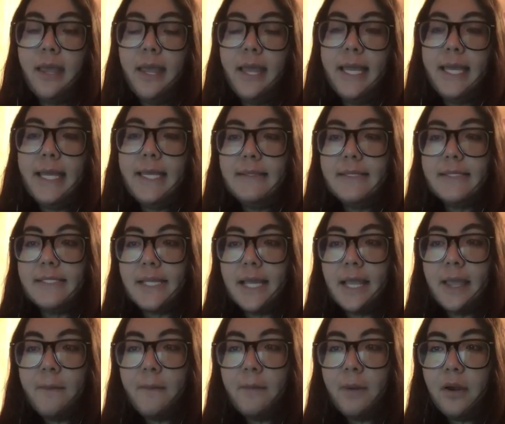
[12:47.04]
In the
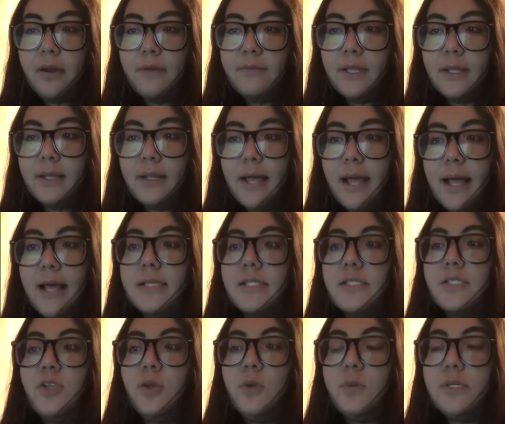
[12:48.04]
second part of the
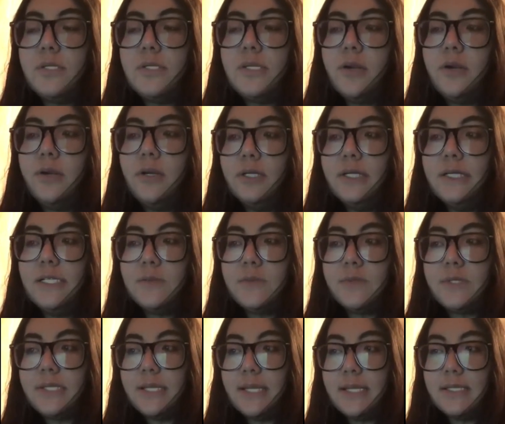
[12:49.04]
class, new material is
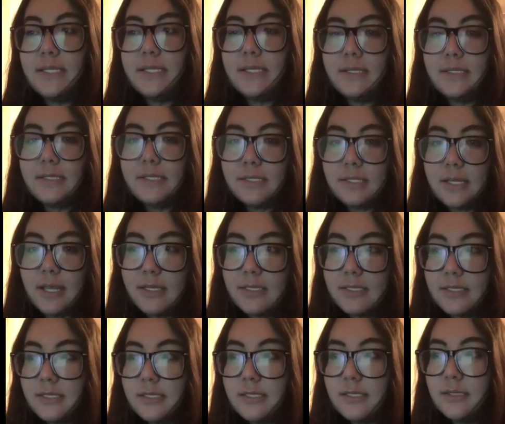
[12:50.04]
presented and
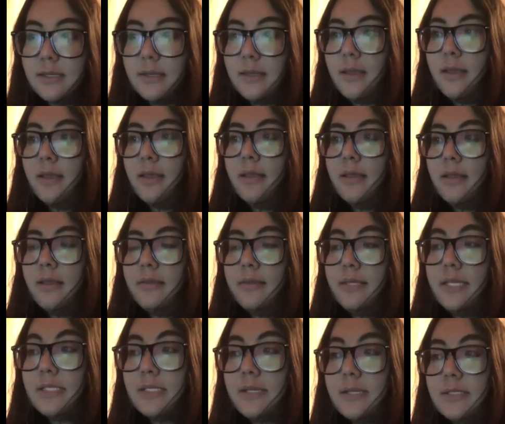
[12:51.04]
discussed.
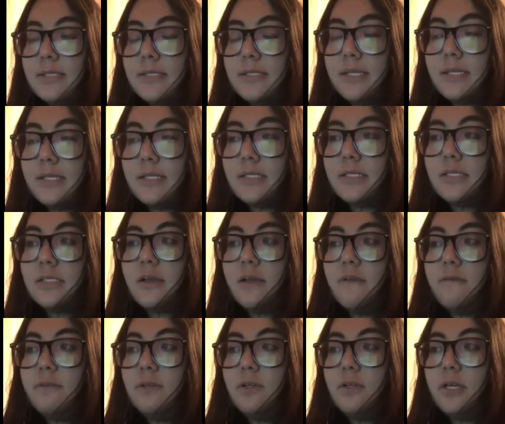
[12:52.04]
This consists
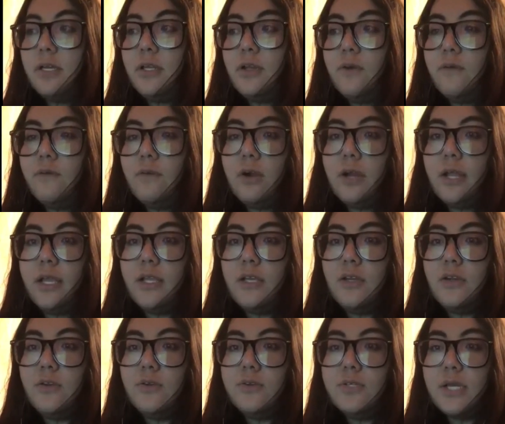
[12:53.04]
of looking over a
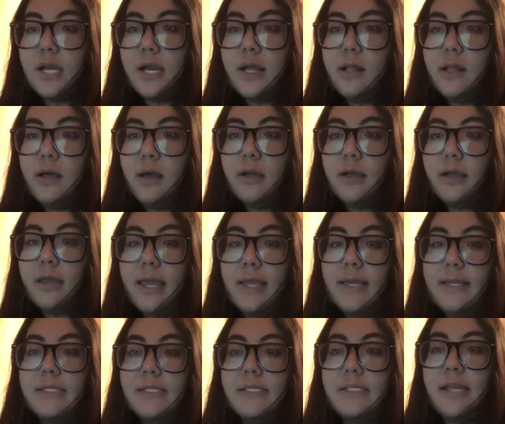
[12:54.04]
new dialogue and
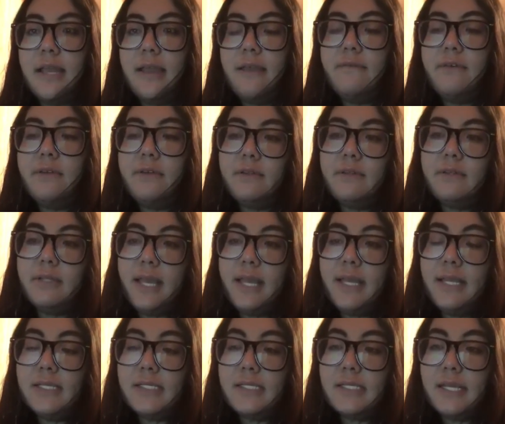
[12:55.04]
its
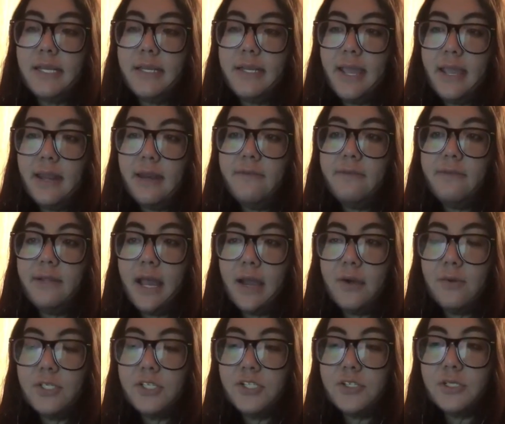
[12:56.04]
native
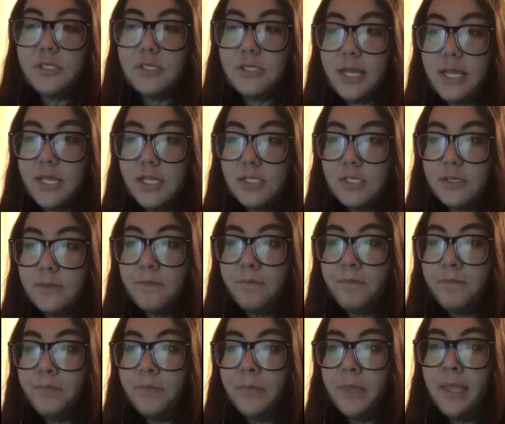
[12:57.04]
language translation,
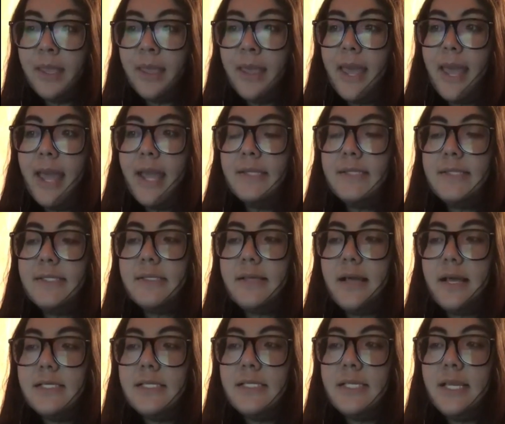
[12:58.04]
and
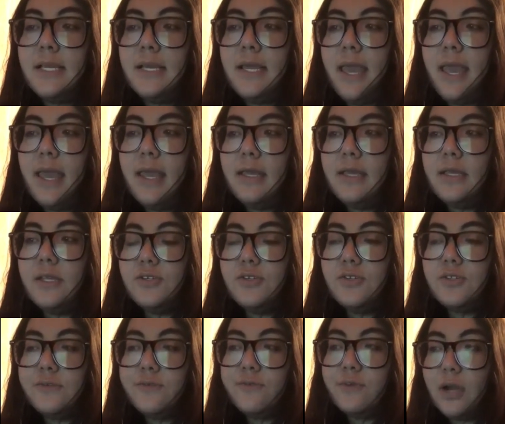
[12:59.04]
discussing any
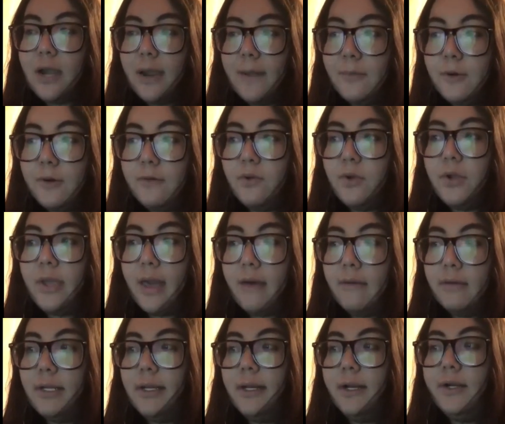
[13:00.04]
issues of grammar,
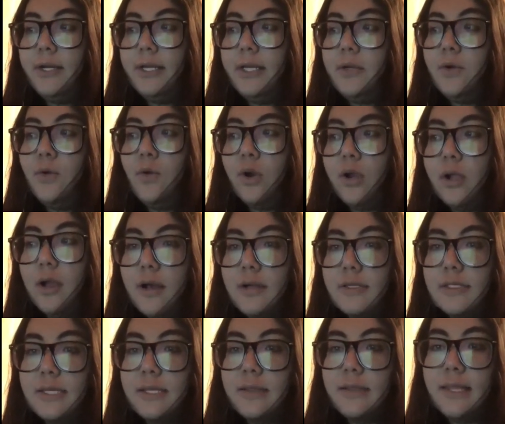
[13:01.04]
vocabulary, or
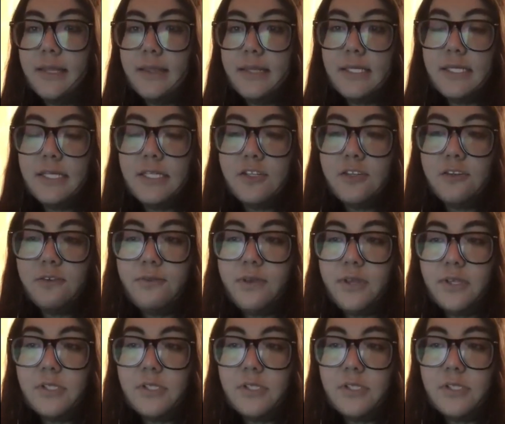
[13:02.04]
content that the teacher feels